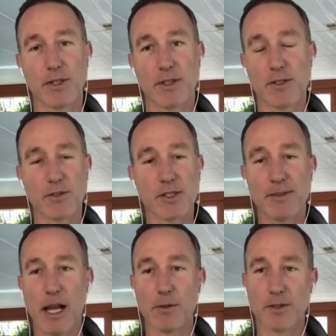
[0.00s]
these are just
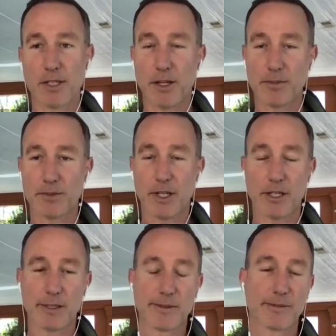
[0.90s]
downloads, and
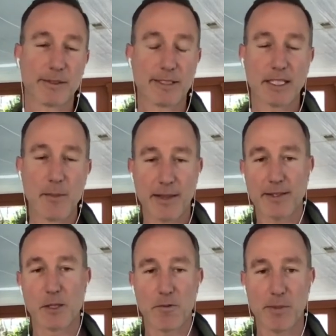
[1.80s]
I'll disseminate
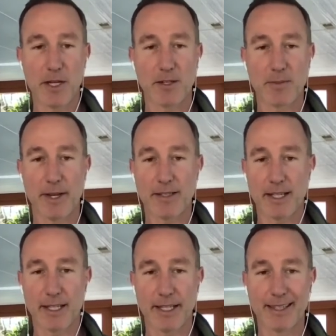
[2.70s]
this information as best
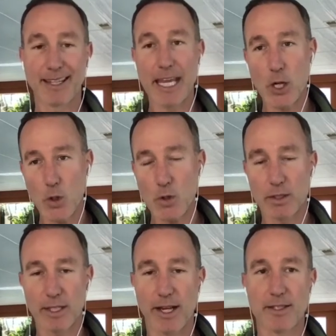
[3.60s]
I can later.
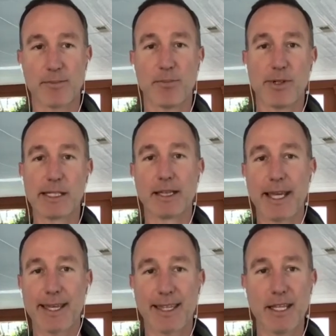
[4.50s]
It's pretty
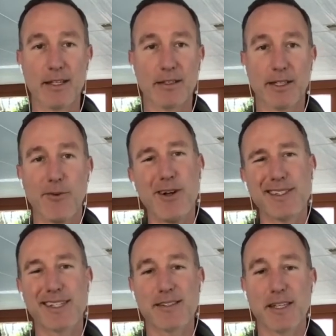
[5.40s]
lengthy. Well,
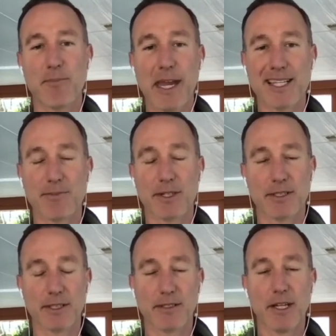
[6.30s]
it's 16 pages, but
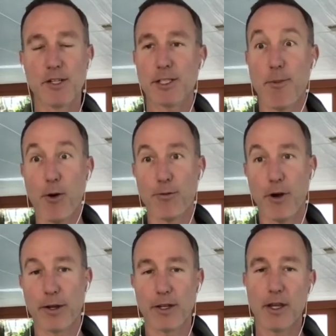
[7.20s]
it's a small
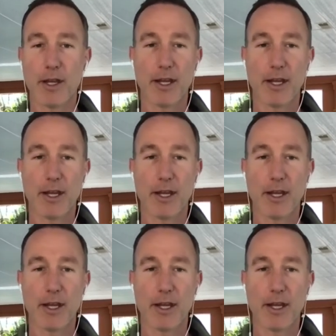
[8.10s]
font.